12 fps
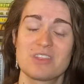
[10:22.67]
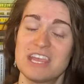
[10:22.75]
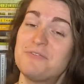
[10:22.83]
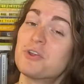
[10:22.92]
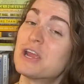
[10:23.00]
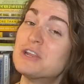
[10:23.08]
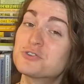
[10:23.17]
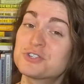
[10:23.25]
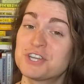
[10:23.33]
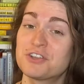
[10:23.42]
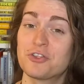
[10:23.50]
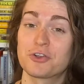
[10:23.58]
If you're
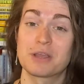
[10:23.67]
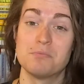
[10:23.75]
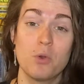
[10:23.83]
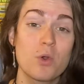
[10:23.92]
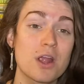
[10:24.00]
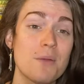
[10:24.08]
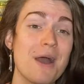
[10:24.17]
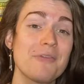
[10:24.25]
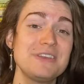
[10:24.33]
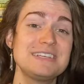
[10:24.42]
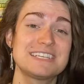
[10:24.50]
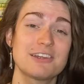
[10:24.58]
interested in learning more about
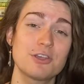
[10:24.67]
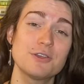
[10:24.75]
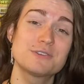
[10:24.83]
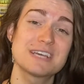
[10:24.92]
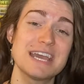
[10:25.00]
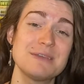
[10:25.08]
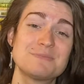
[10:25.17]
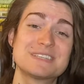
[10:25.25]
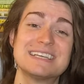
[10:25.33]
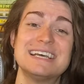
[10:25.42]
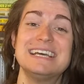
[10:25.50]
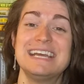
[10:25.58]
these
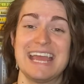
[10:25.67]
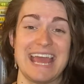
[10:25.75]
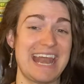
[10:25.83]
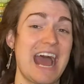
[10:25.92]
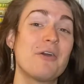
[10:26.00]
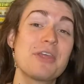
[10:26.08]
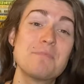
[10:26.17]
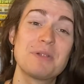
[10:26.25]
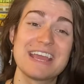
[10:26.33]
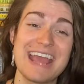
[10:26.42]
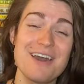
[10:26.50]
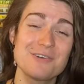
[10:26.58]
stereotypes and how they
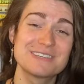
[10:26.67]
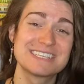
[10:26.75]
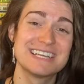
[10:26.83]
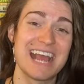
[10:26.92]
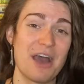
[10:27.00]
play out,